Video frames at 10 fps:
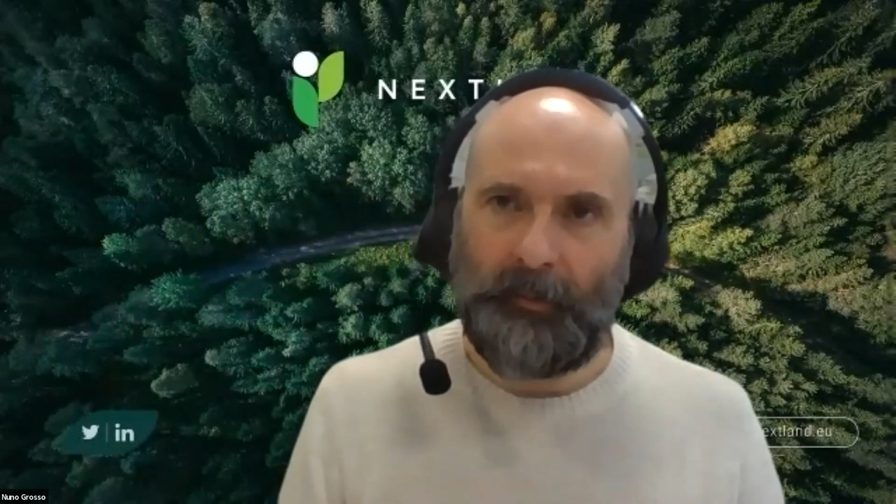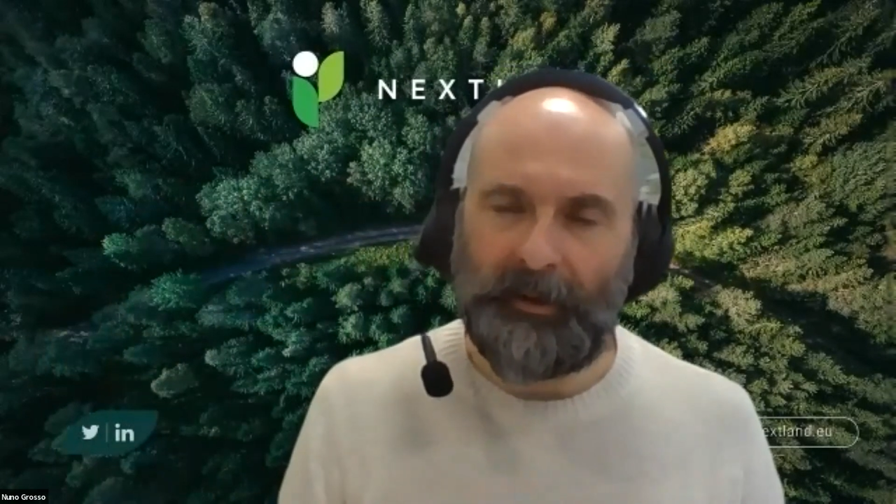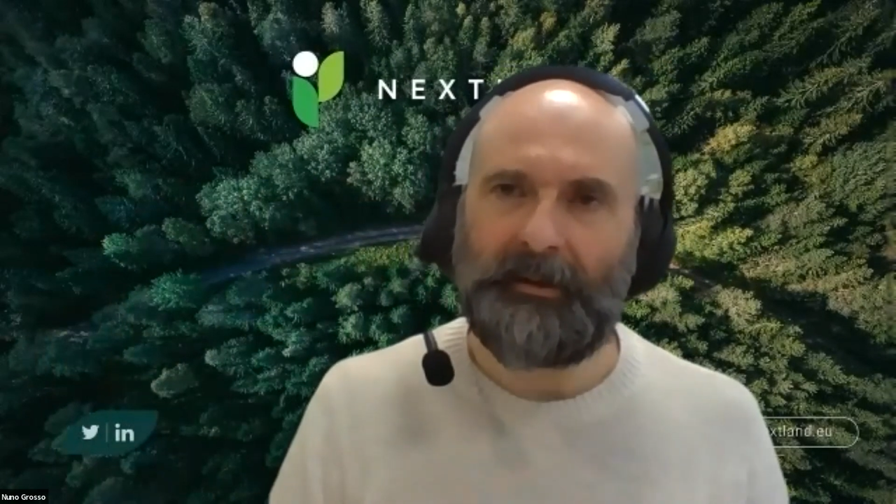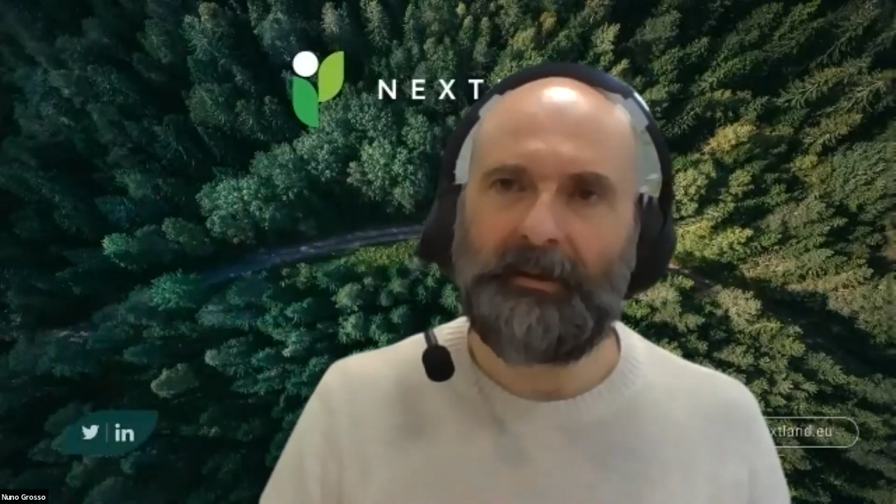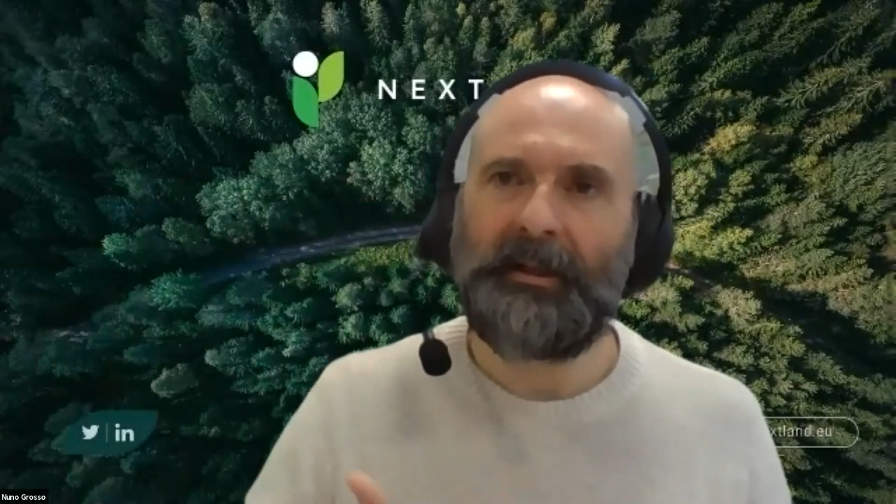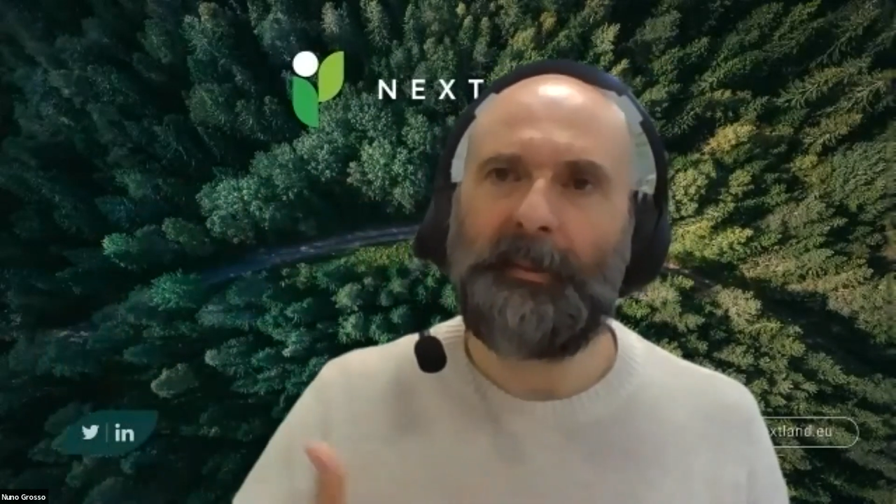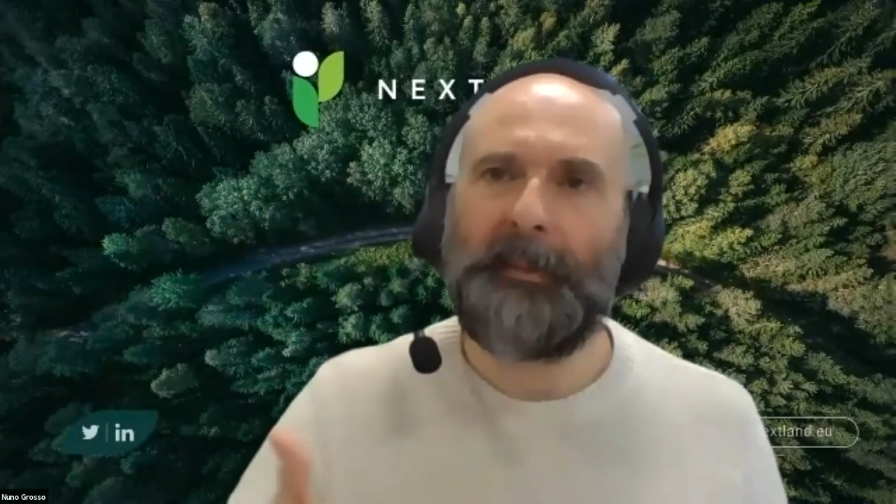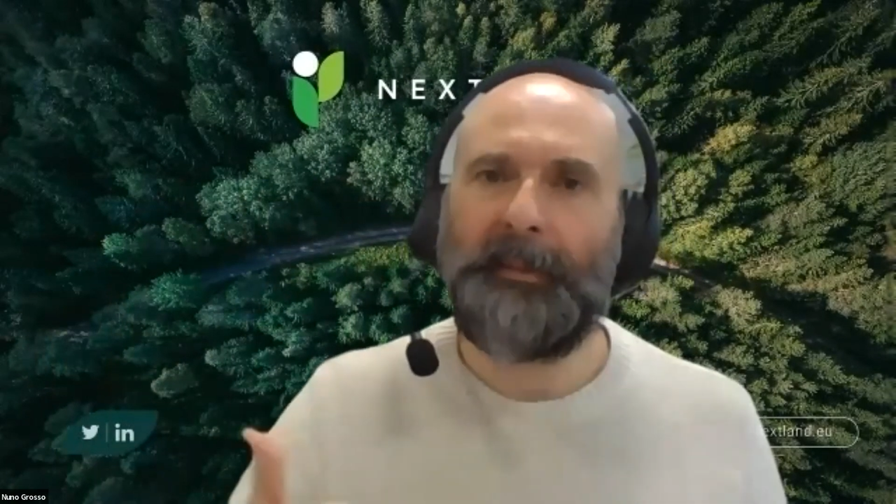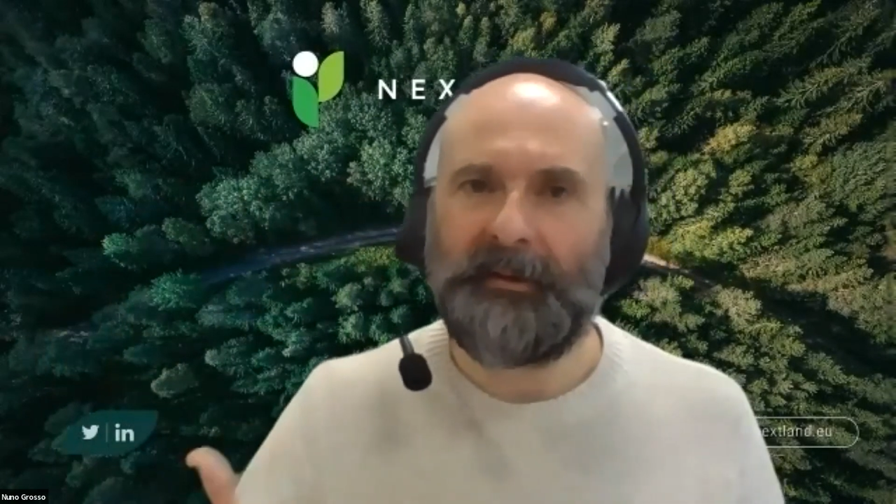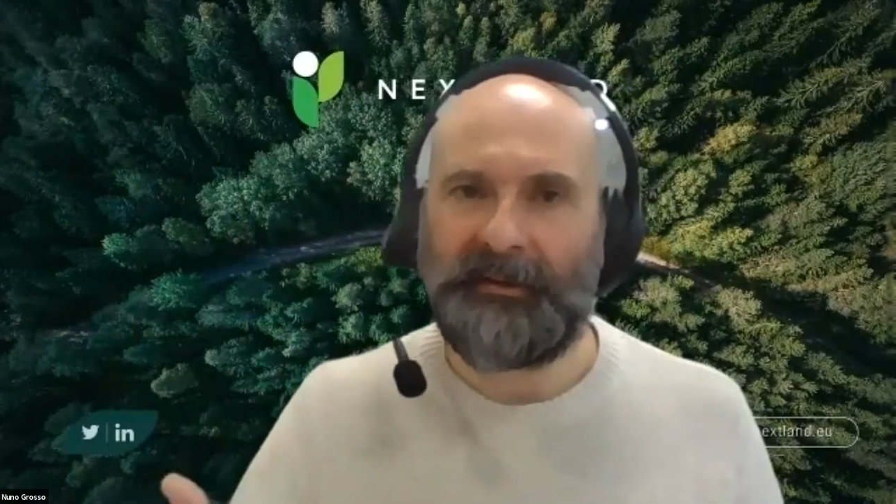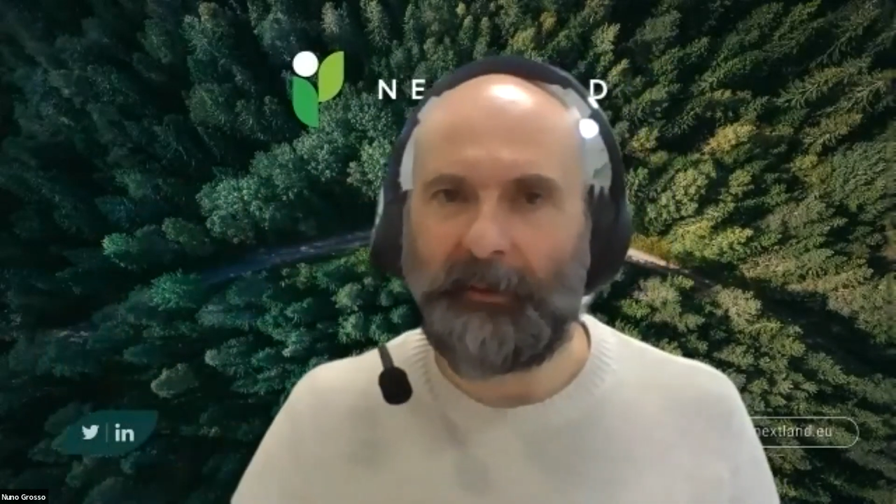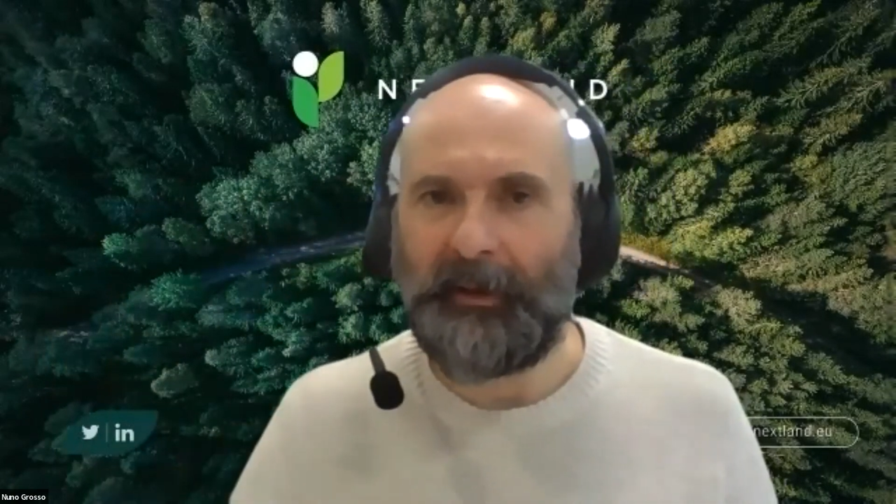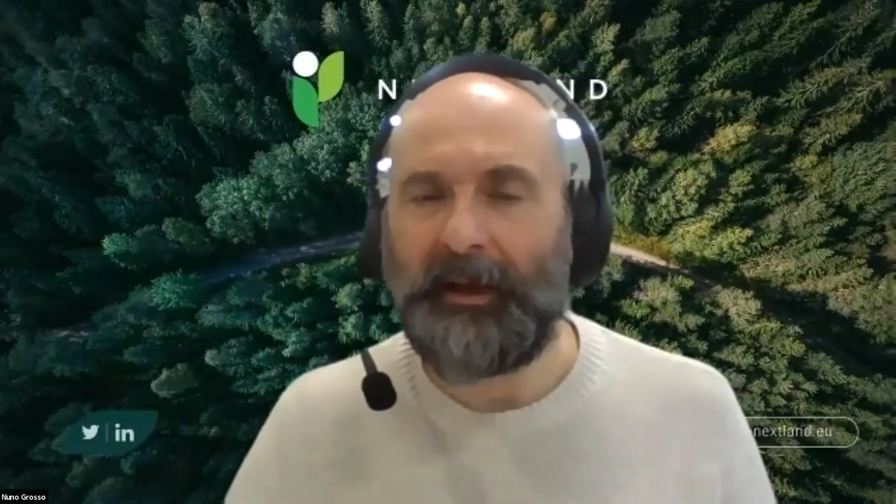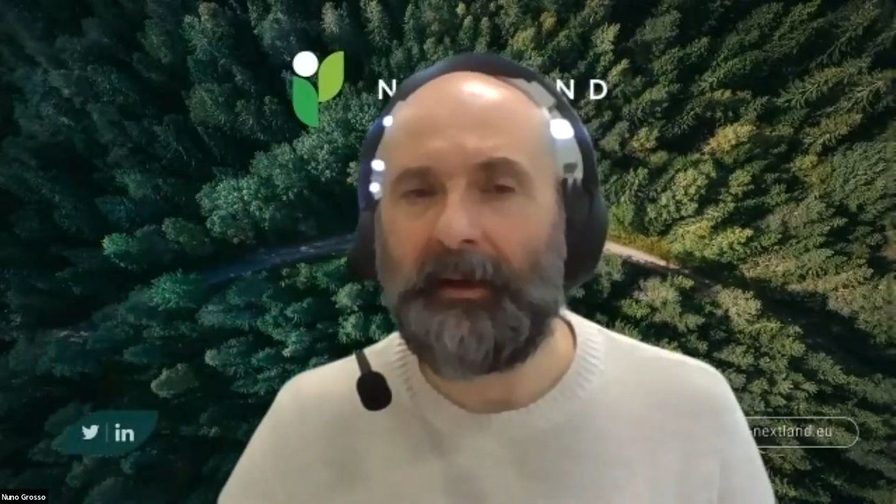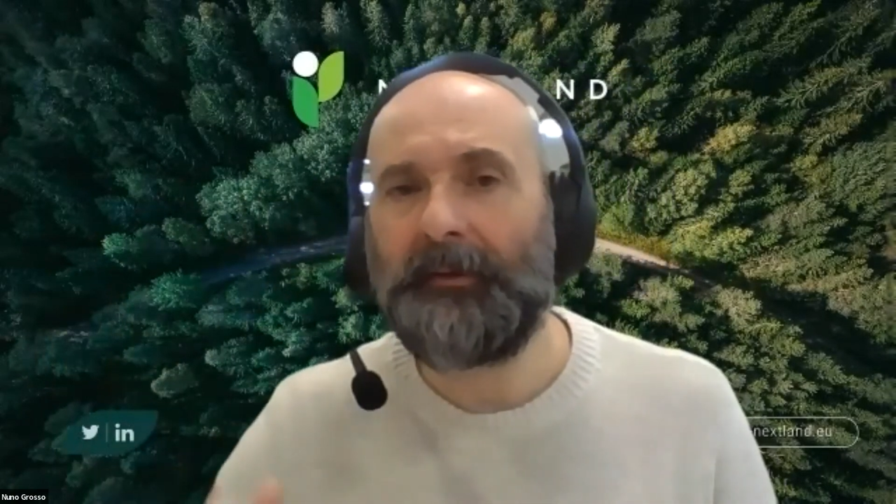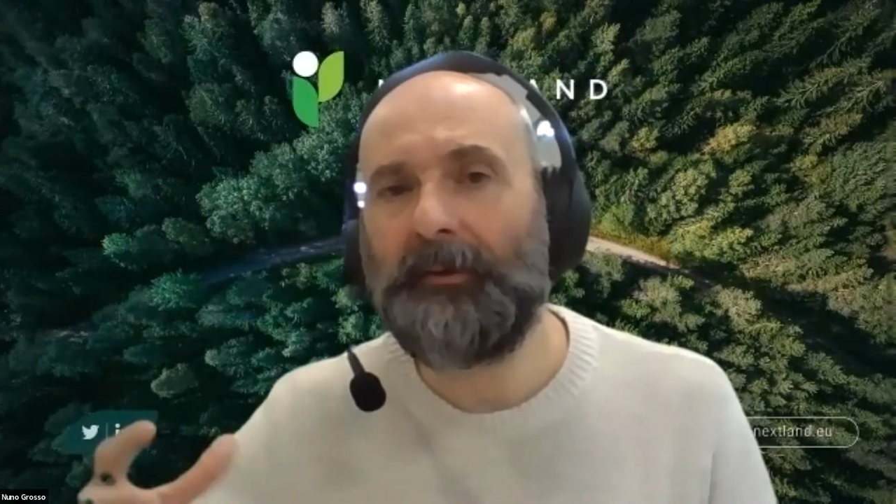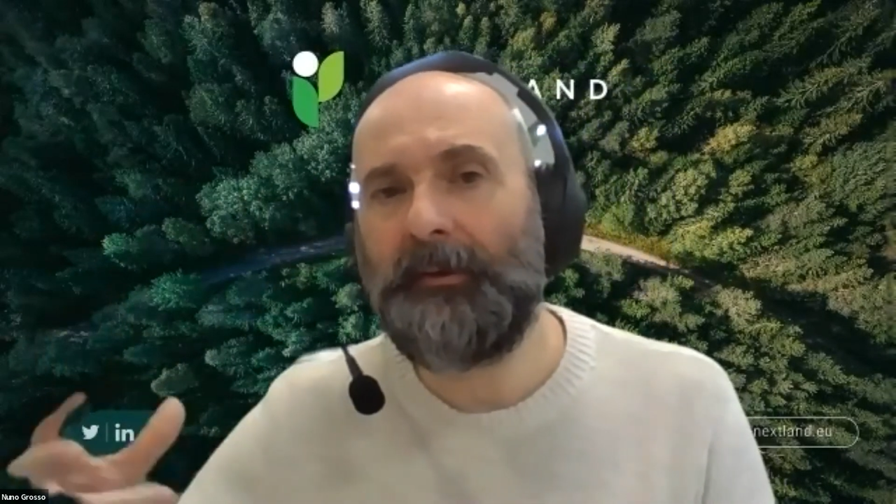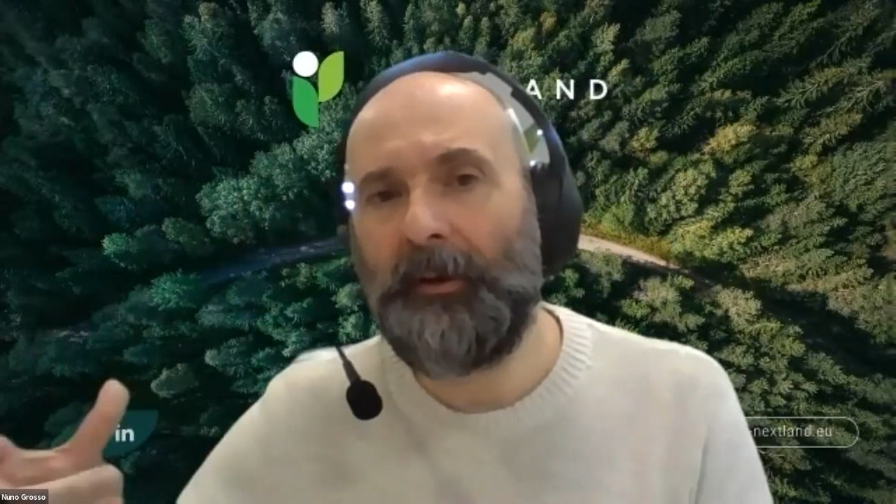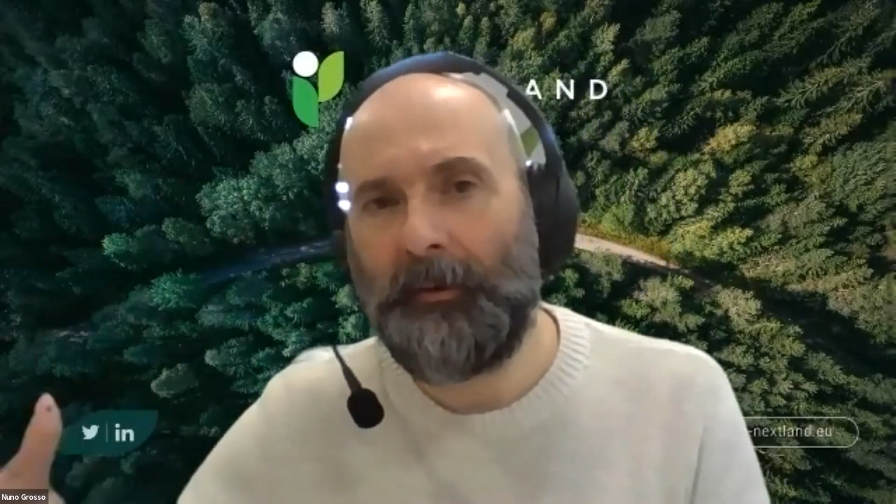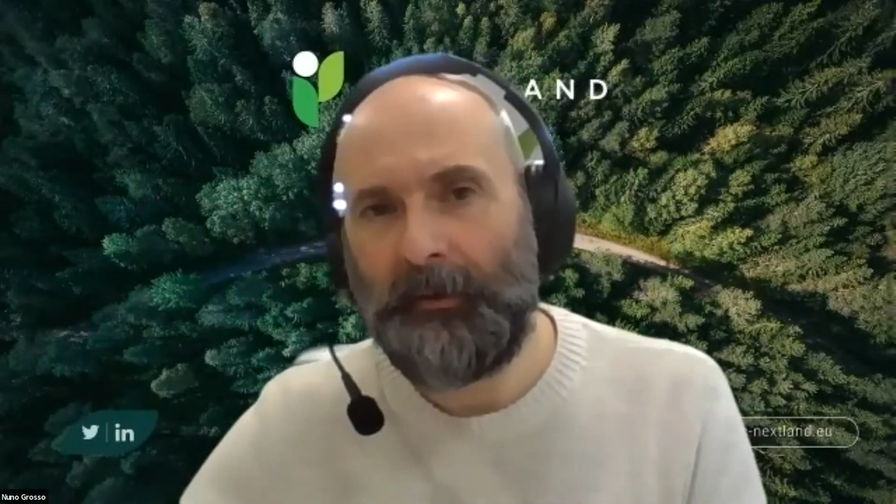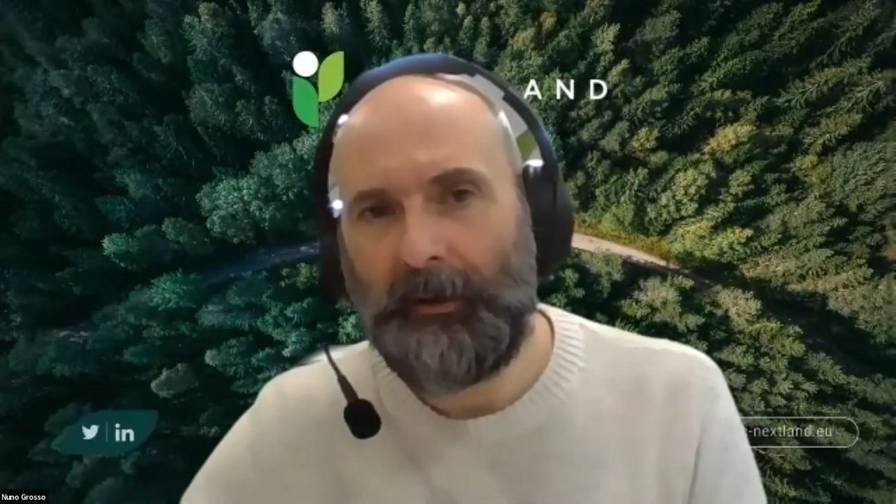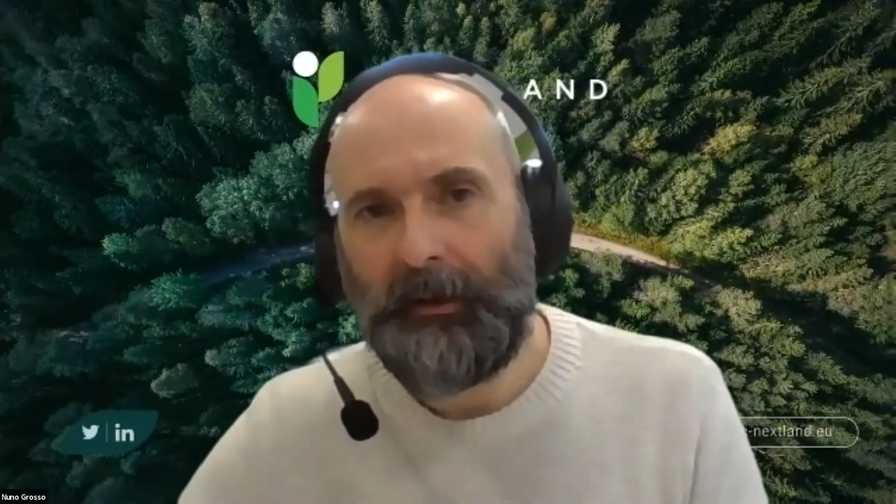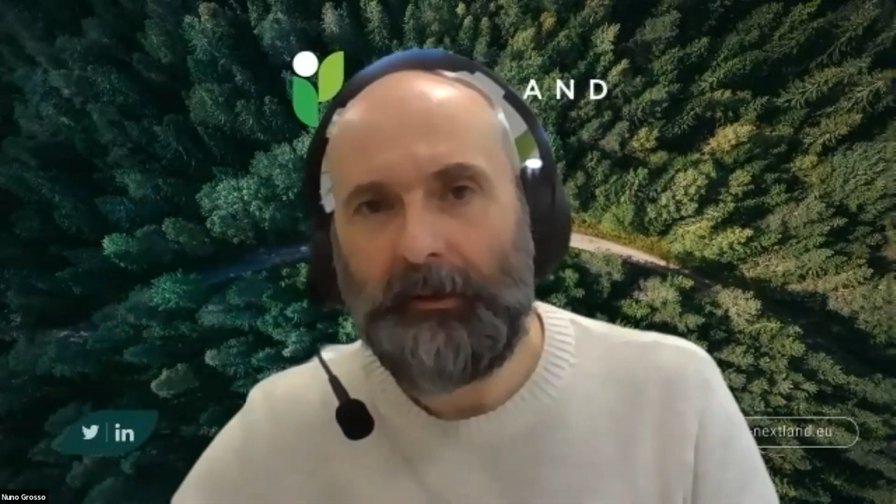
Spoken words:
what are the capabilities that we have to go